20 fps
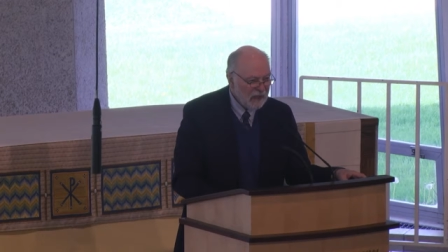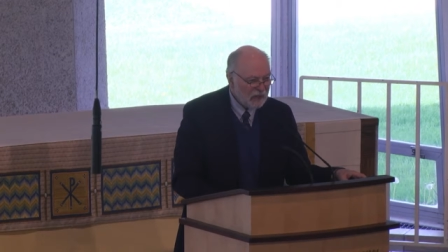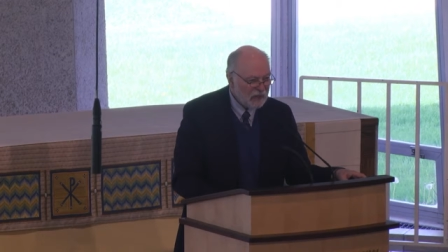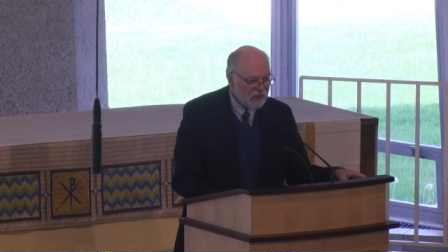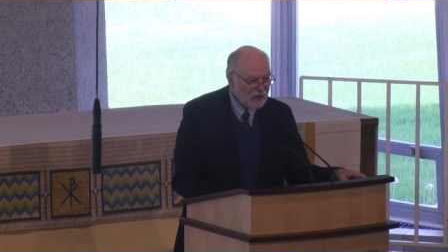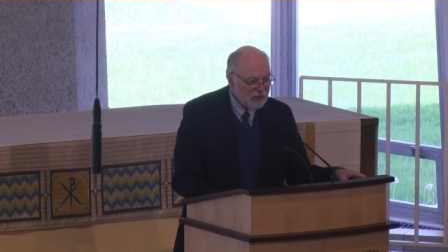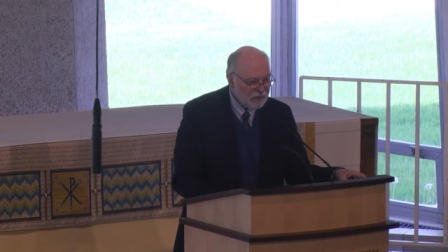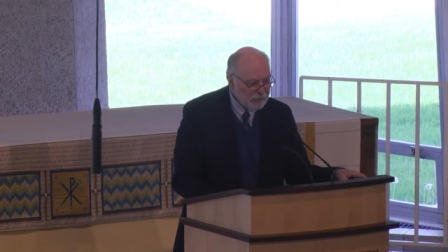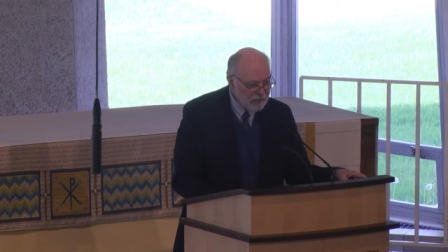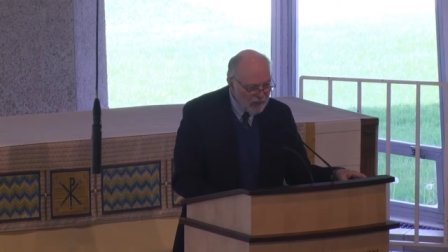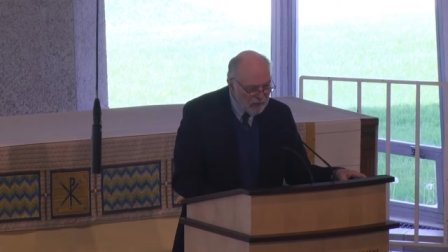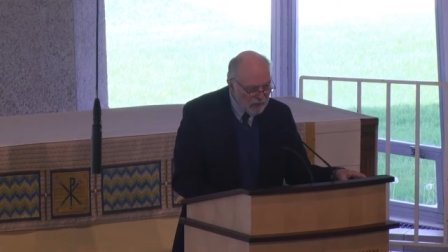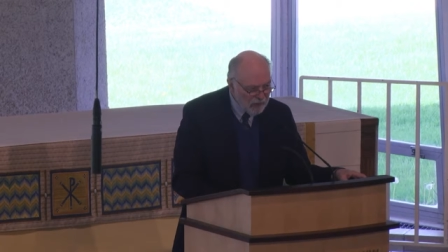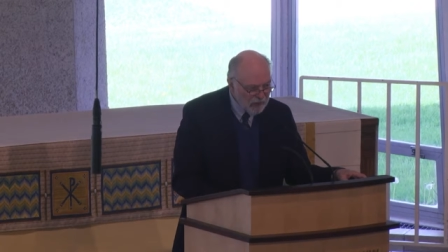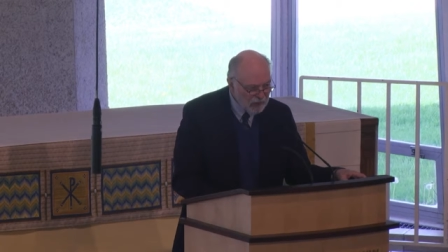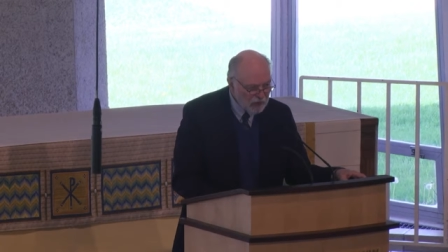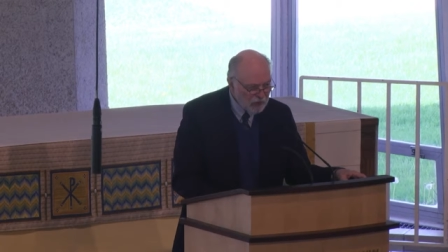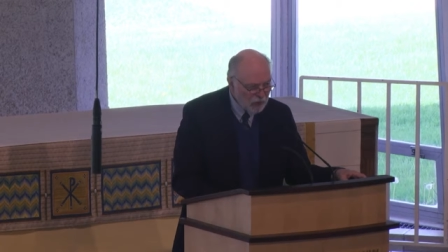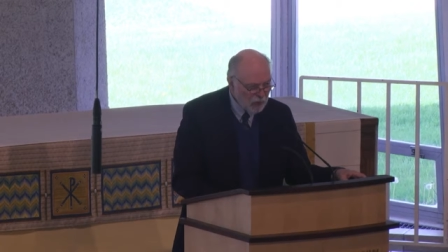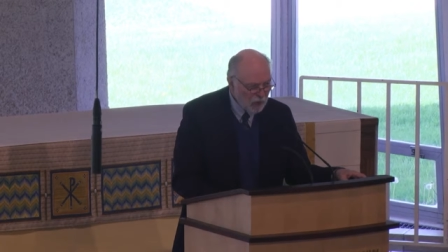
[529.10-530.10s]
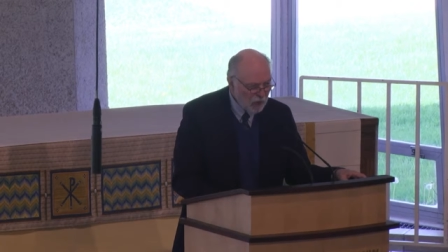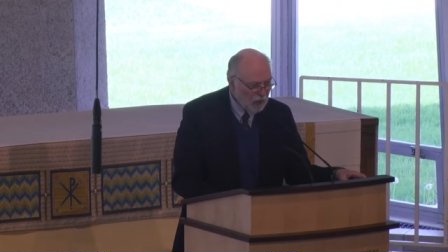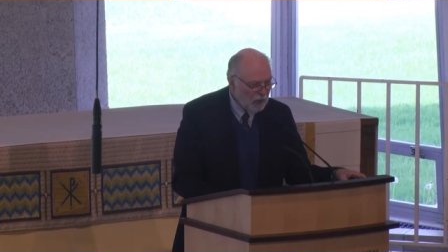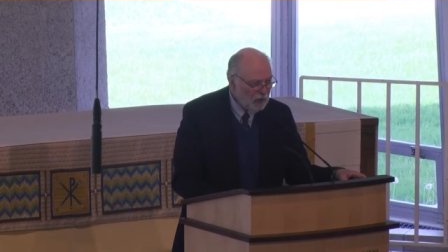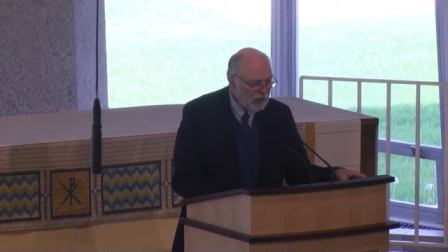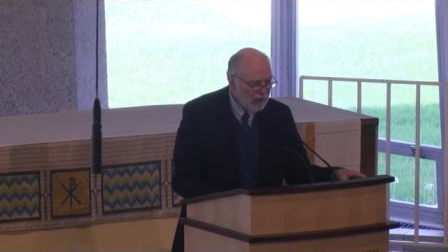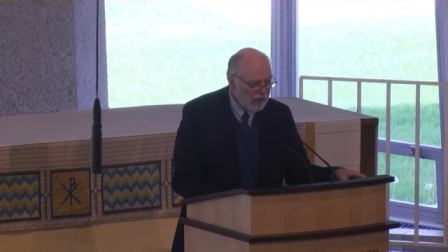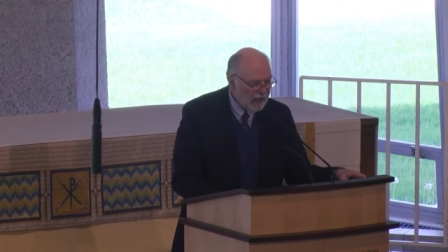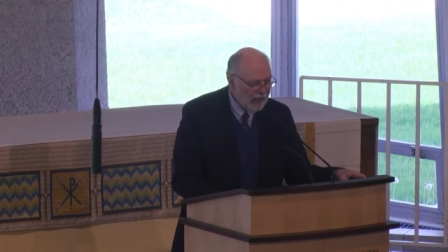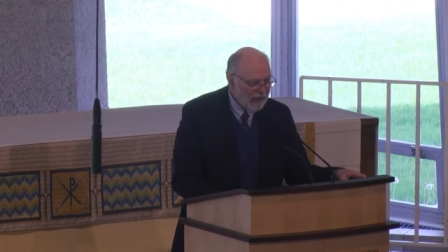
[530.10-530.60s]
a
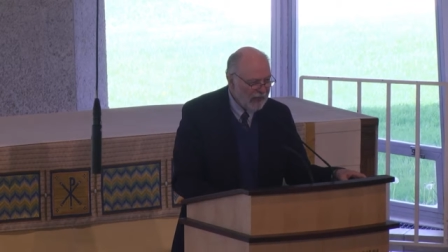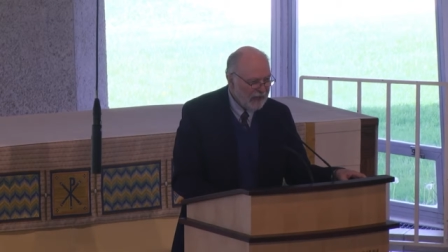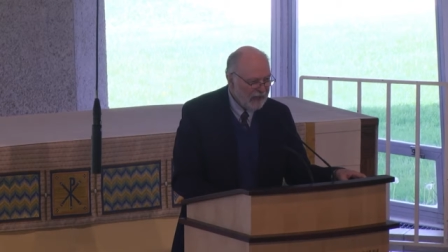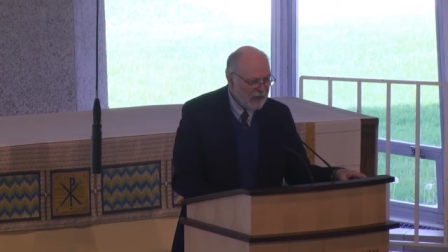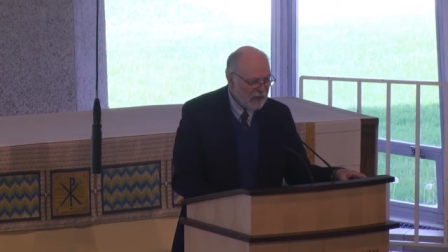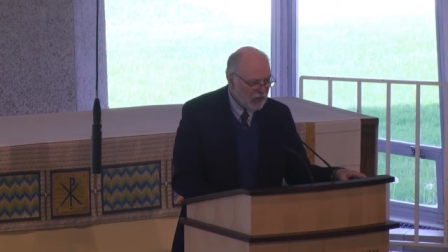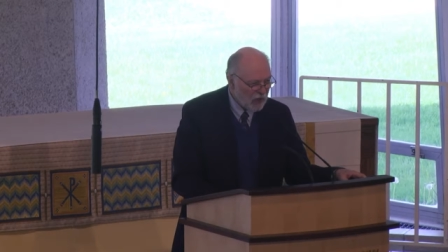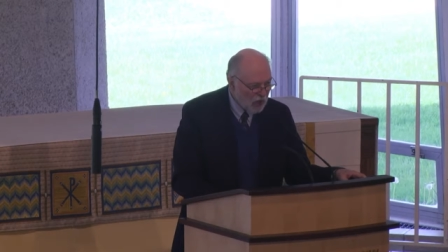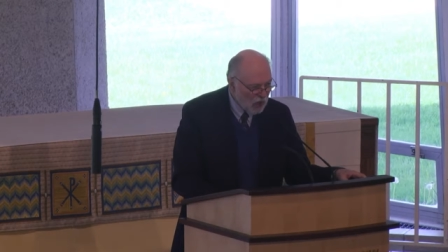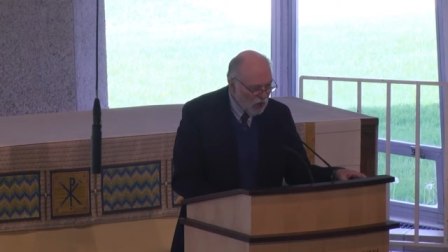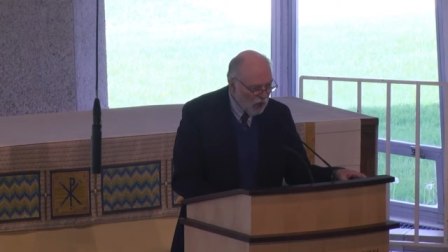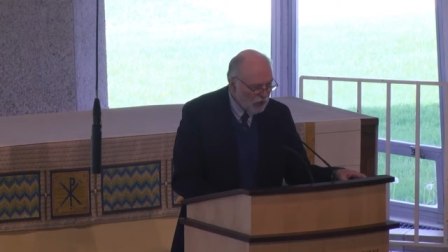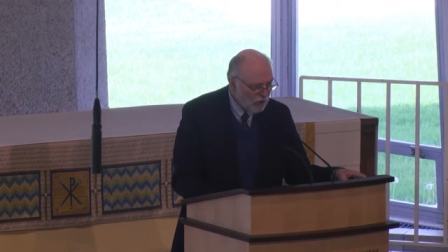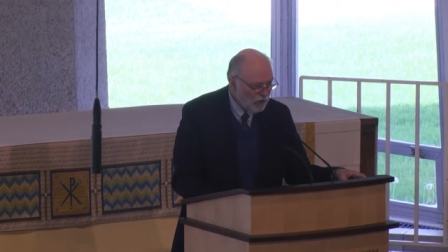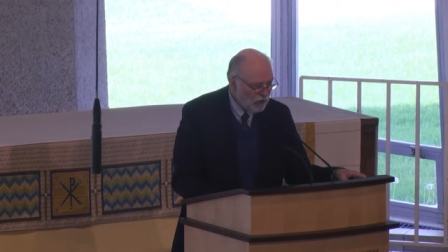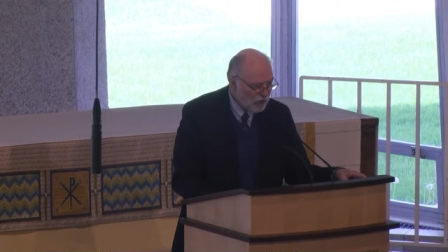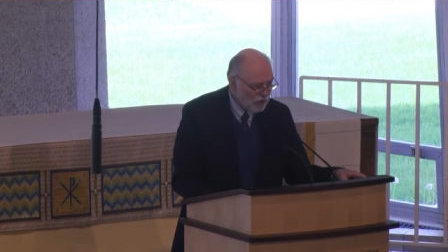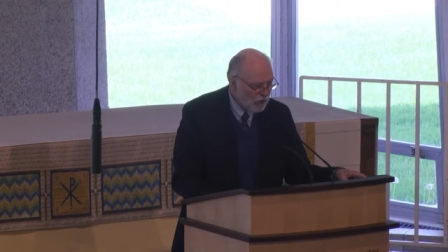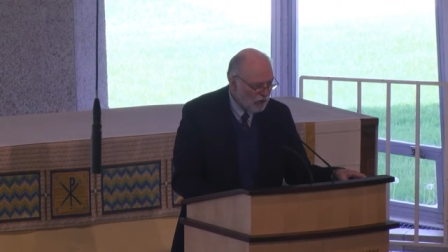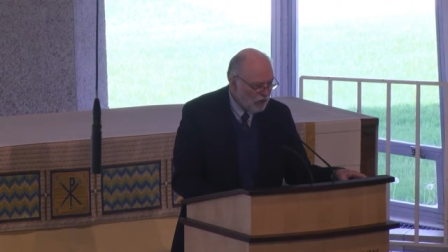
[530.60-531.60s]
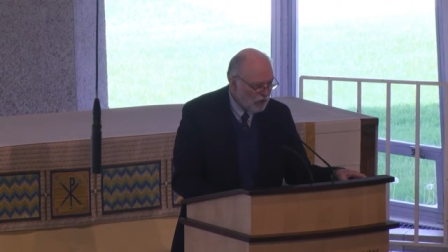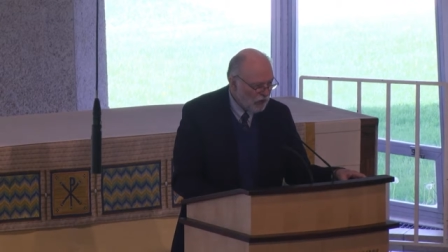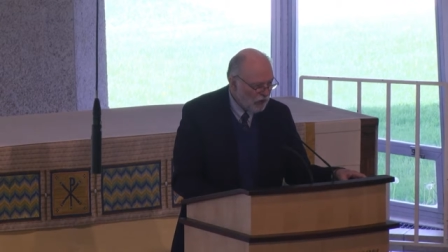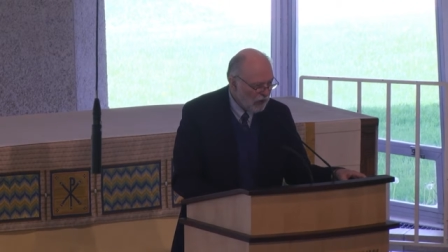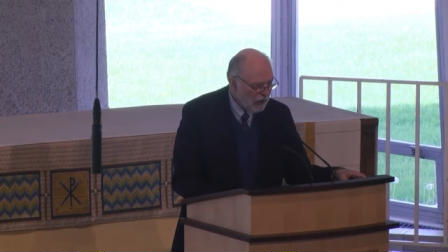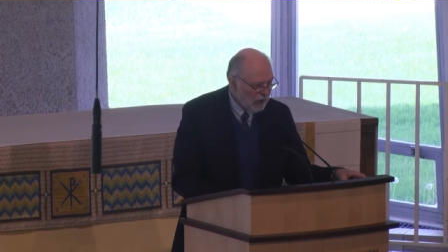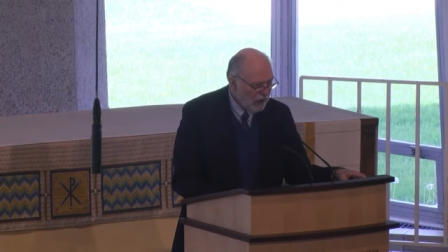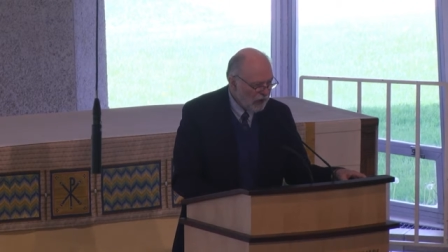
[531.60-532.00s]
spiritual and a cultural